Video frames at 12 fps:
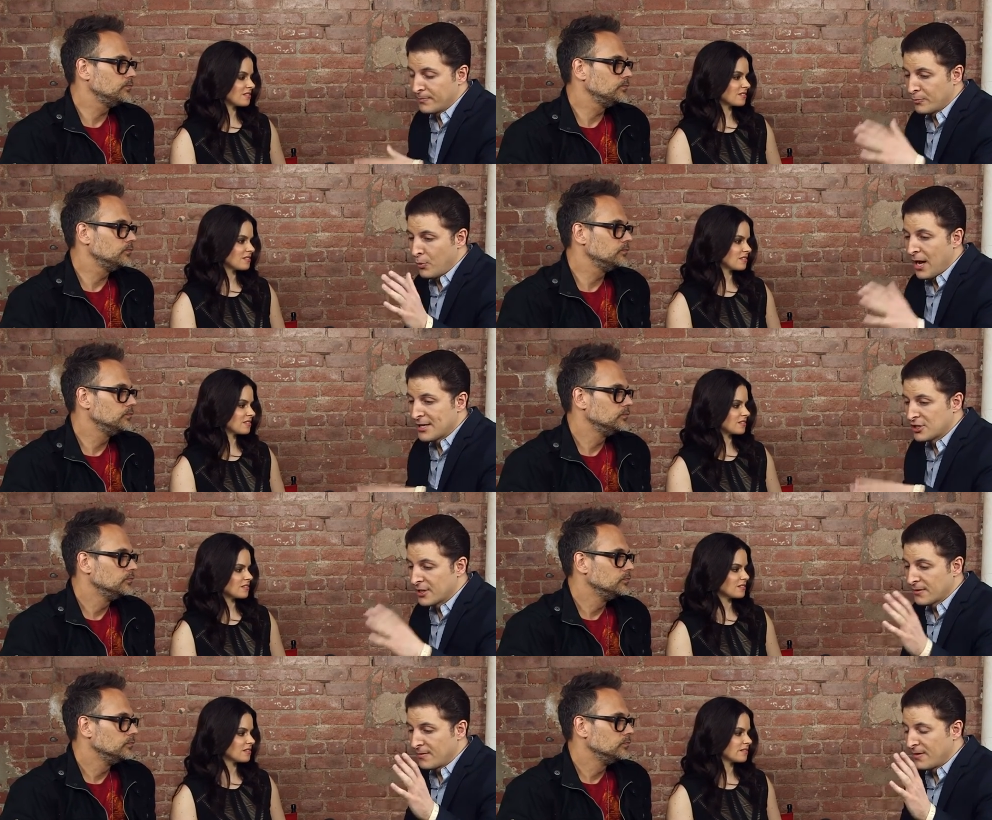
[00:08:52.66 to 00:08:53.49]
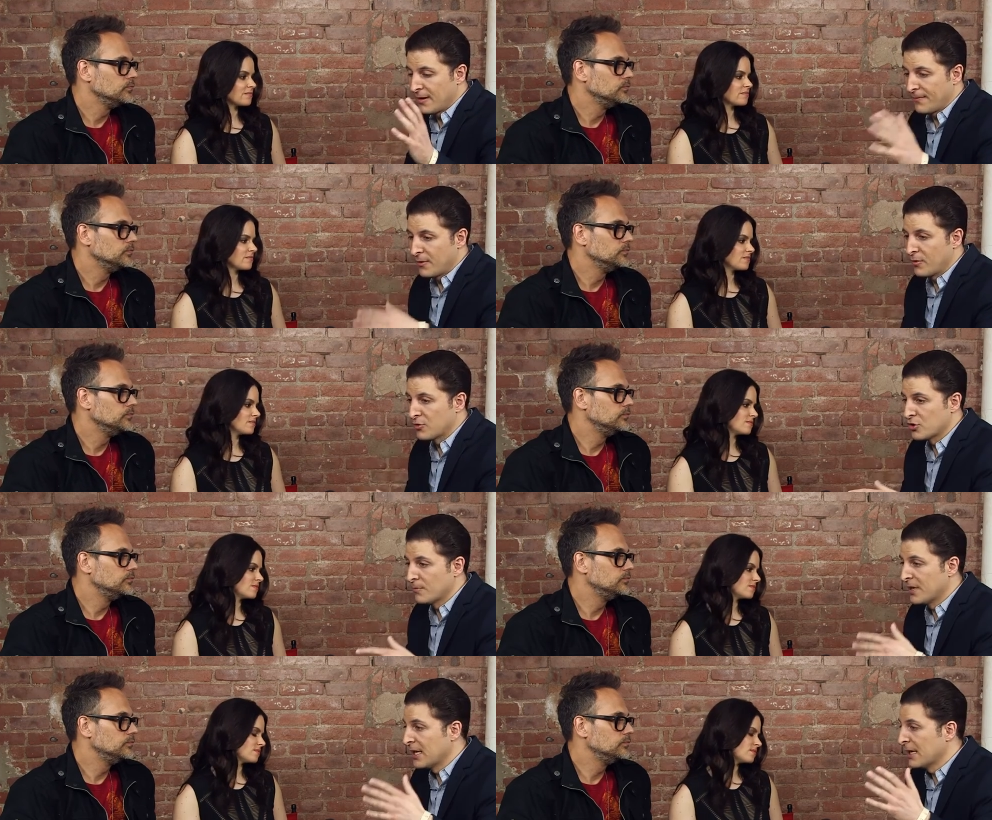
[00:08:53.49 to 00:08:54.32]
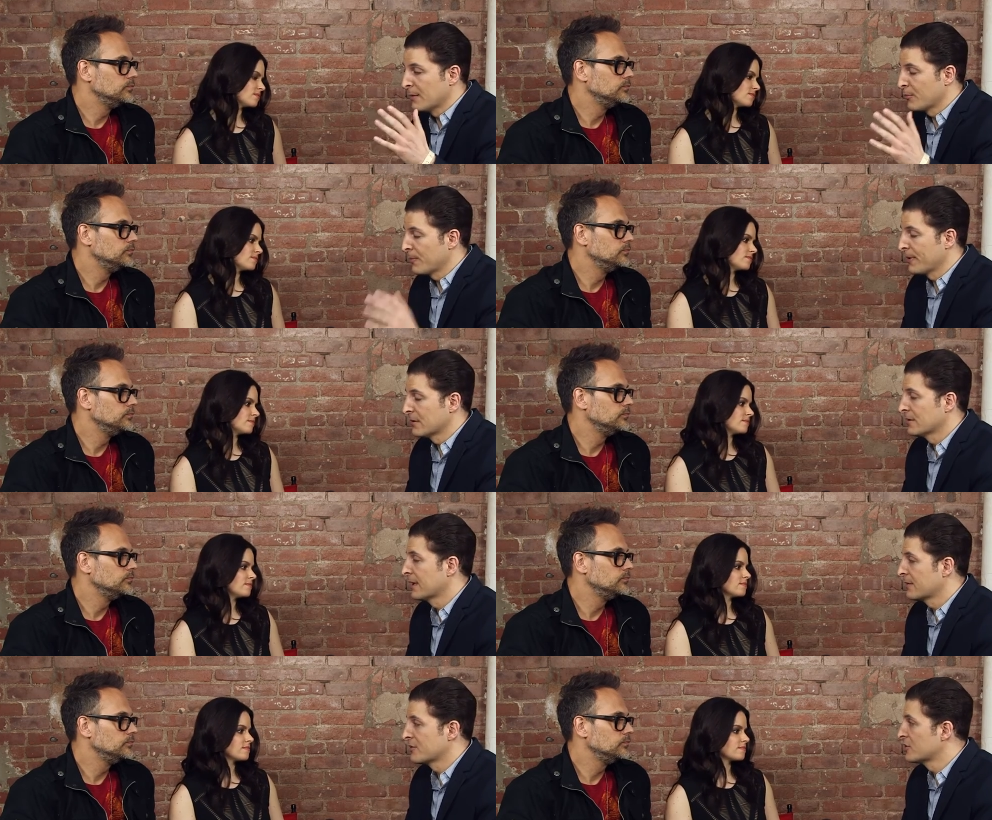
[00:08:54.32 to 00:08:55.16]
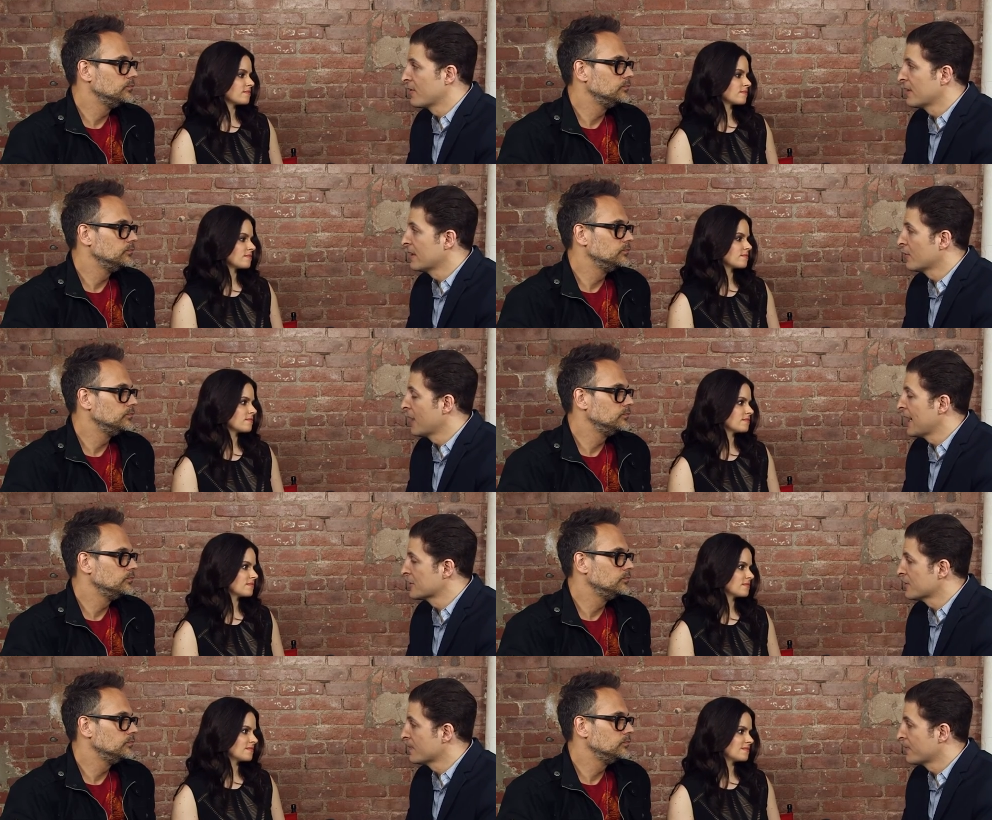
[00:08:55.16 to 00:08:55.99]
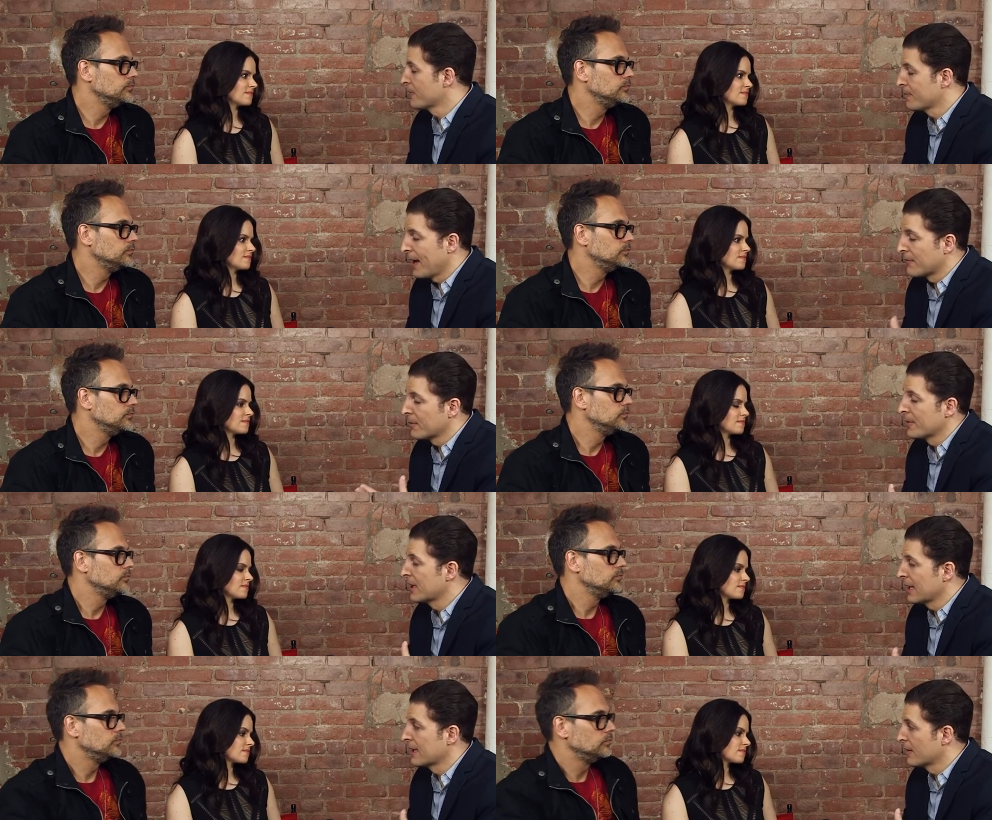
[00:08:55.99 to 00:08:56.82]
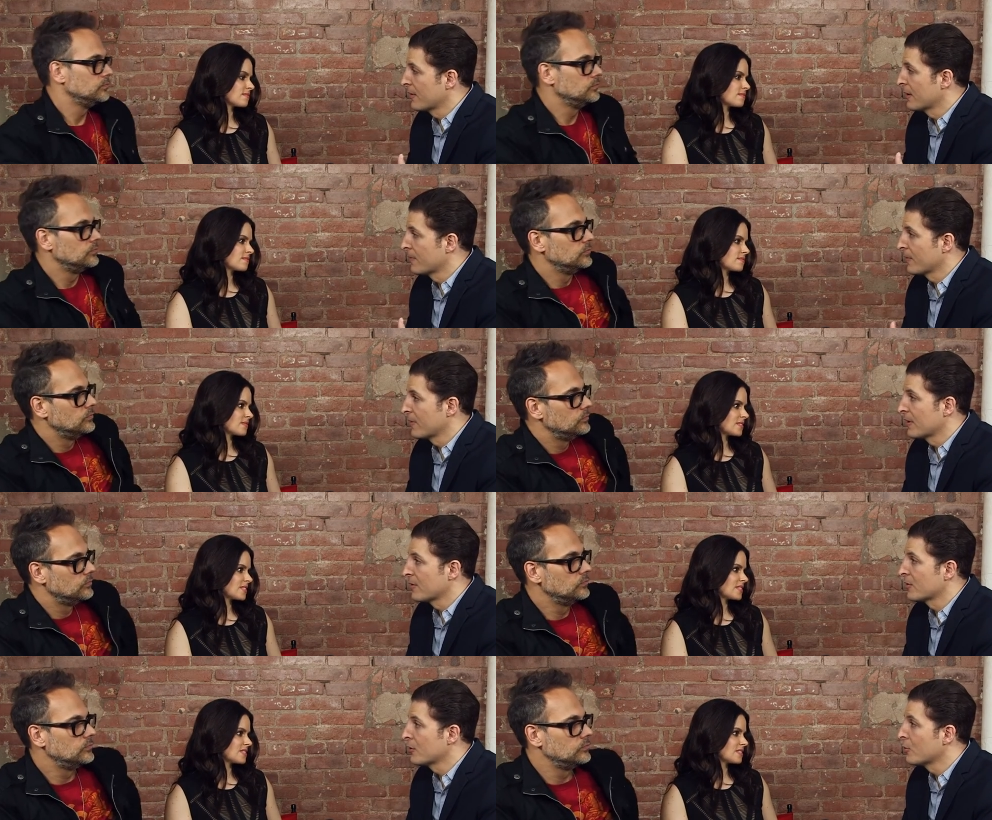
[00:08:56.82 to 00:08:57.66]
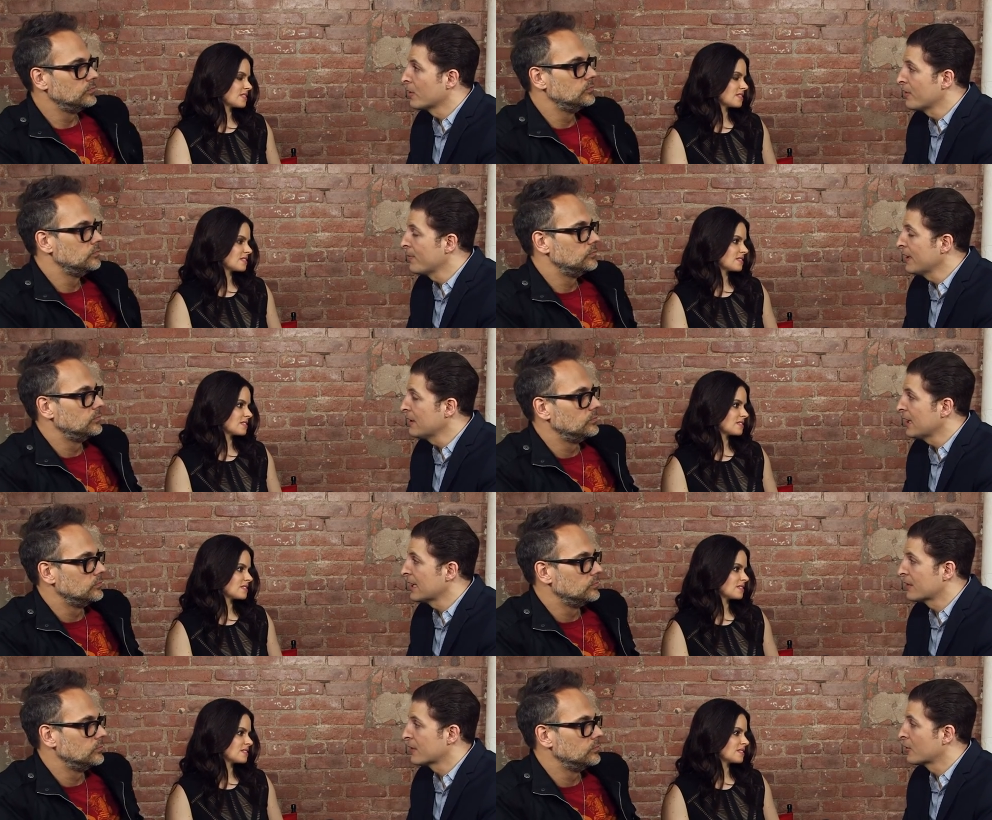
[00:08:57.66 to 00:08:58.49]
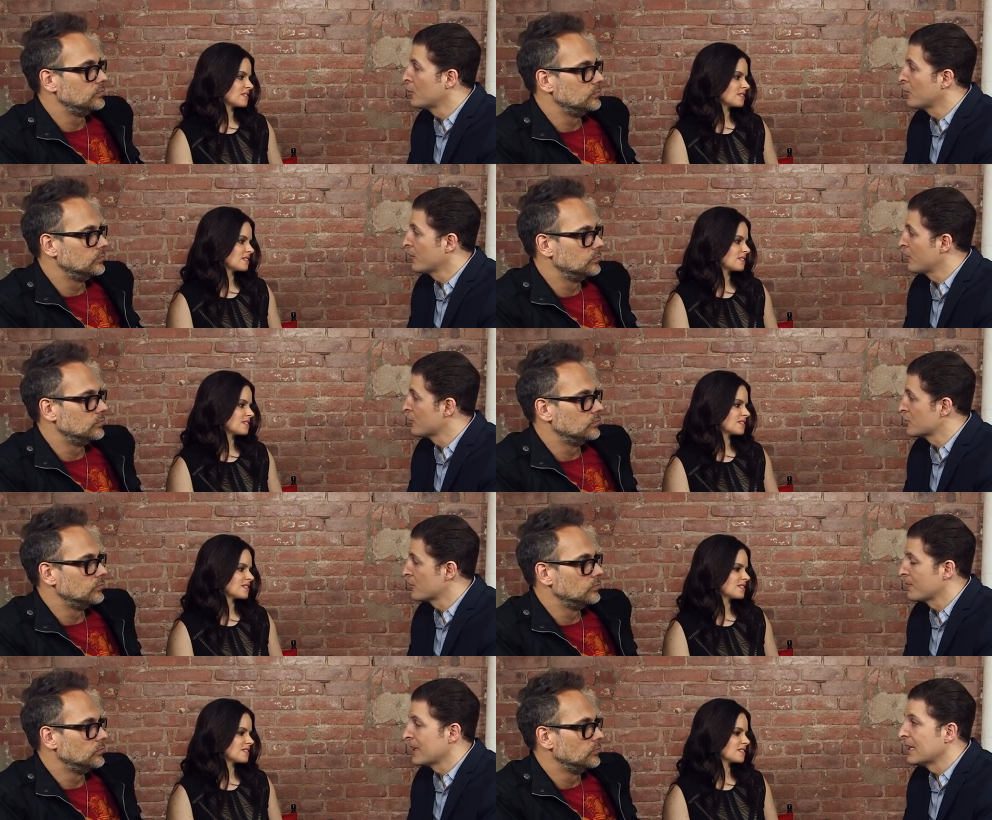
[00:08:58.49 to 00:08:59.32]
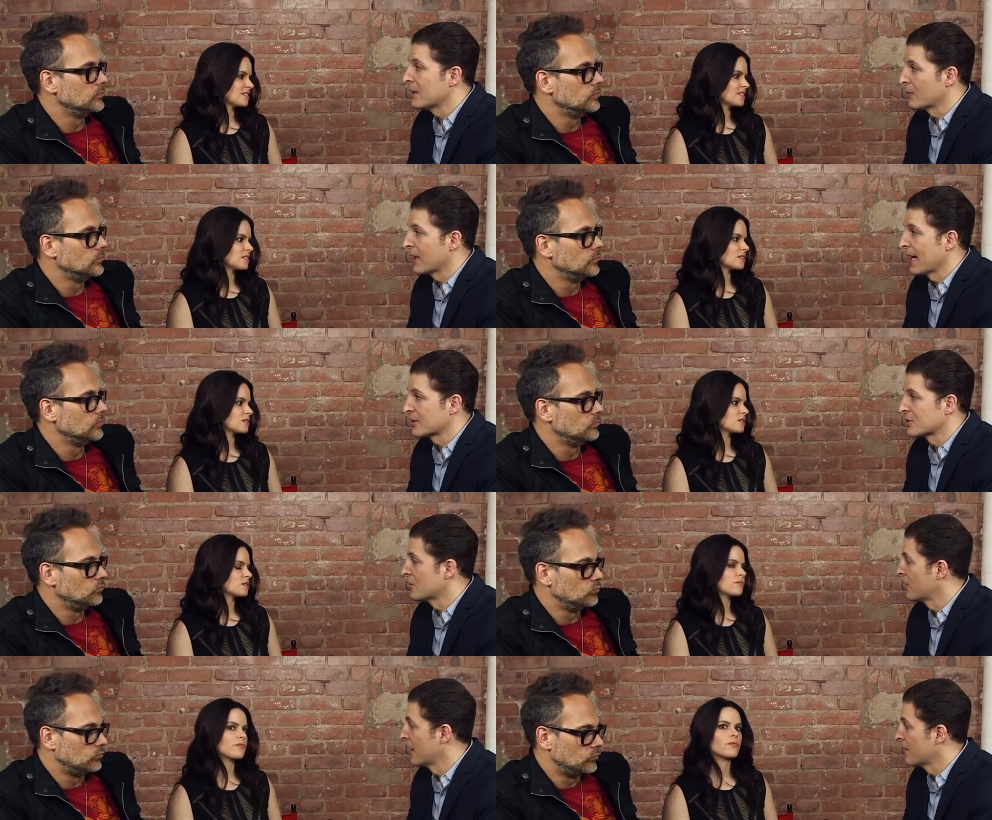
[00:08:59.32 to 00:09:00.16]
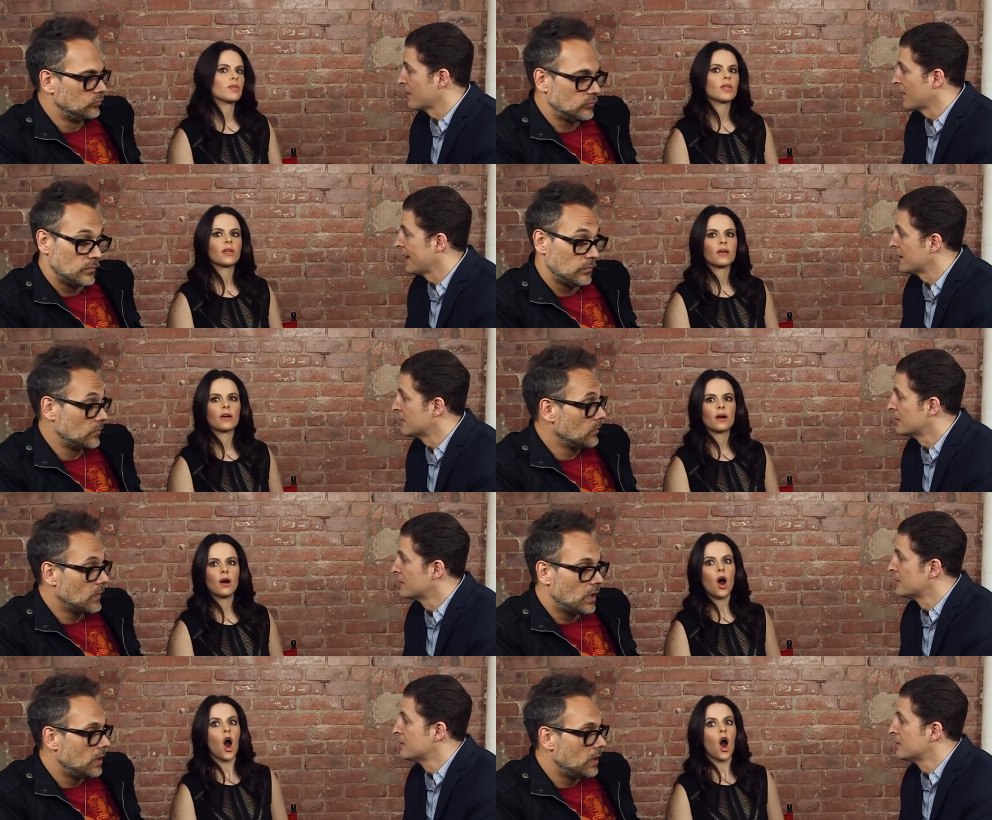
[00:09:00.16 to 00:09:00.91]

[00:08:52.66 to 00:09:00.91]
Speaker 1: watching stuff on social media and like just seeing the reaction for everybody getting excited for season 2. What's been like the cool social media reaction you guys have gotten?